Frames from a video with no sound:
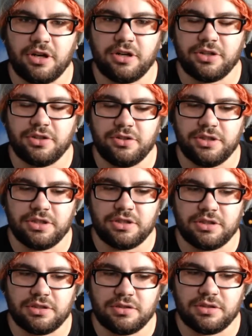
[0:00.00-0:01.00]
article in
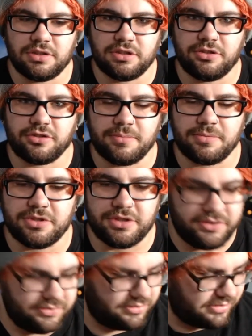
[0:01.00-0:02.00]
the description
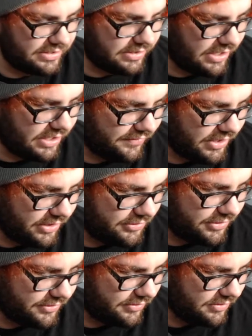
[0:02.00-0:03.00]
because that's a lot of
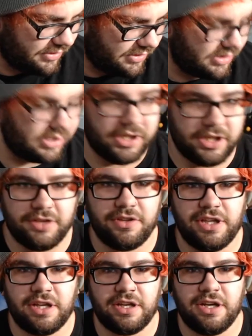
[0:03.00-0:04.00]
Contras. And if
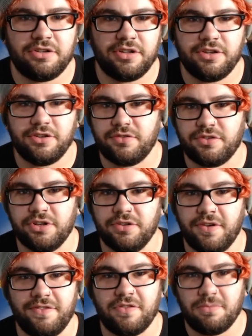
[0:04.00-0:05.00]
you like Contra, this is for
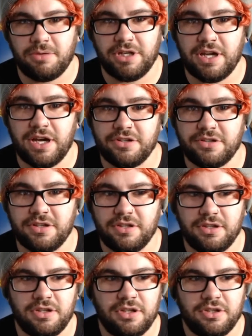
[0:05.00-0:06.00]
you. I've never played Contra,
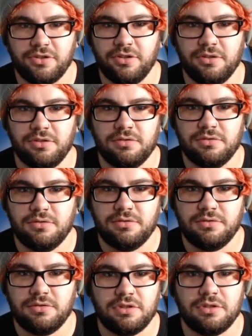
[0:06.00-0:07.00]
so
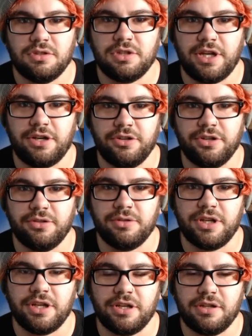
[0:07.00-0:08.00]
I don't
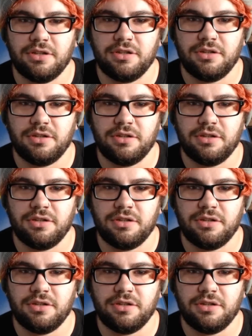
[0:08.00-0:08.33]
know